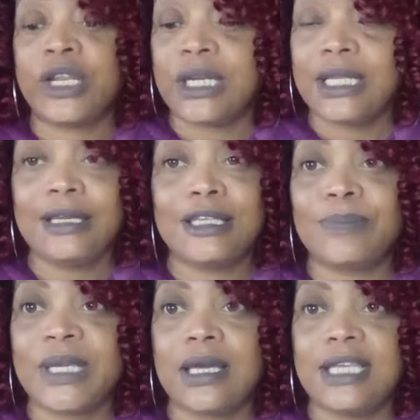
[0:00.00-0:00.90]
it is,
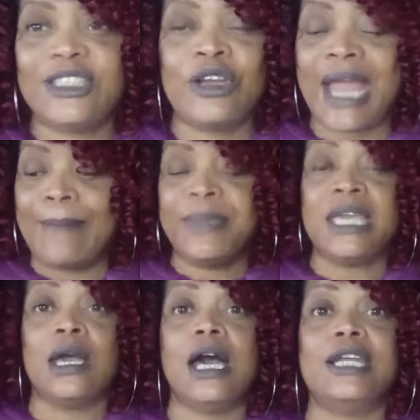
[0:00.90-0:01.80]
because they're not
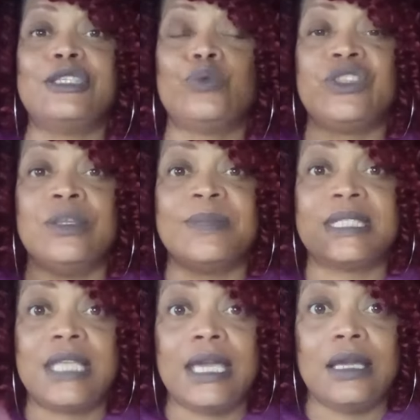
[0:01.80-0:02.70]
being honest with
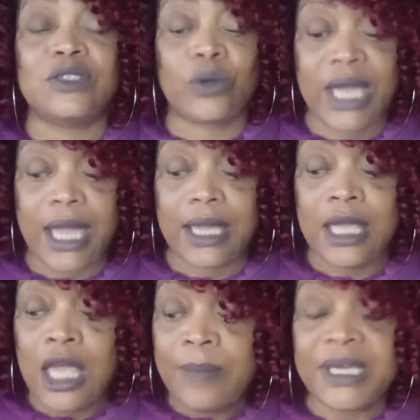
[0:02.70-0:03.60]
themselves, okay?
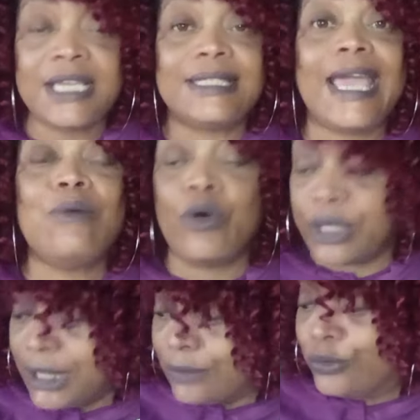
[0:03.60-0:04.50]
Because they want to
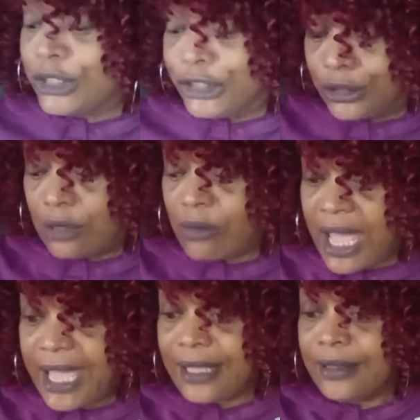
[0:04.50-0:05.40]
get with you, all
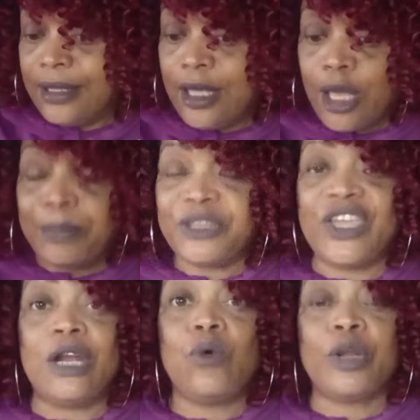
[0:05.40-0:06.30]
right? But they
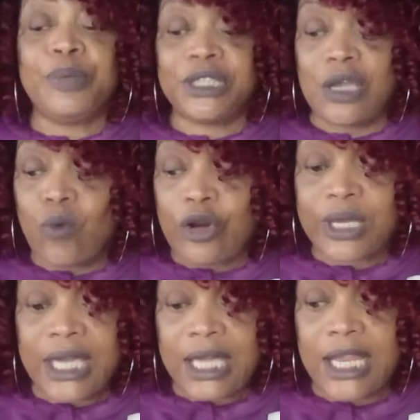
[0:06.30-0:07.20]
don't want to put their work
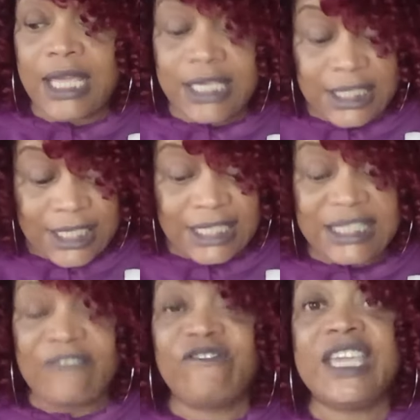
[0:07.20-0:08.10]
in and get
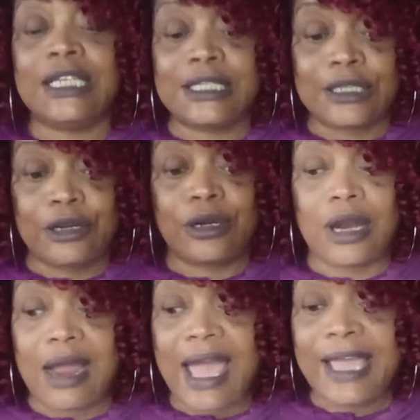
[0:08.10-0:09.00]
their feelings hurt, all
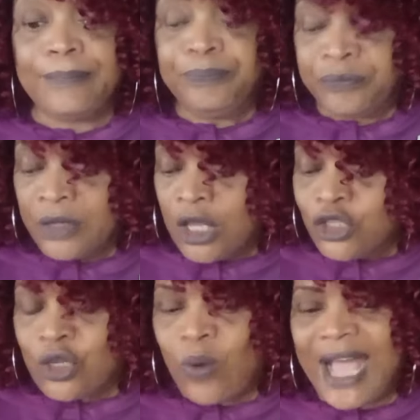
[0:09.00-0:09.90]
right?
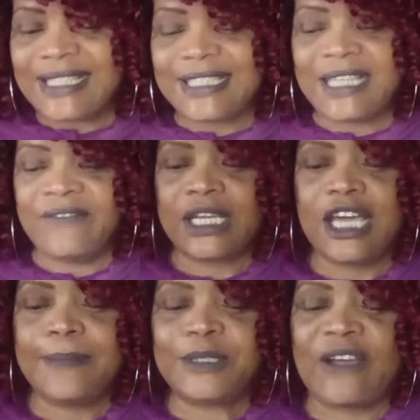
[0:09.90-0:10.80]
So why is the Seven of
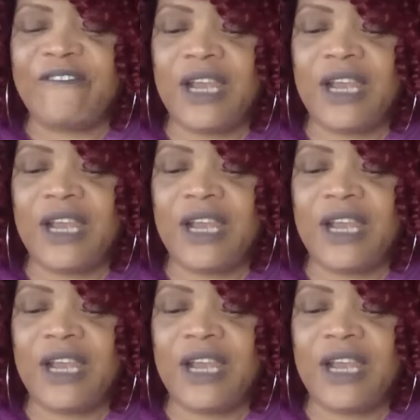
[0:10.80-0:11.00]
Cups here? I feel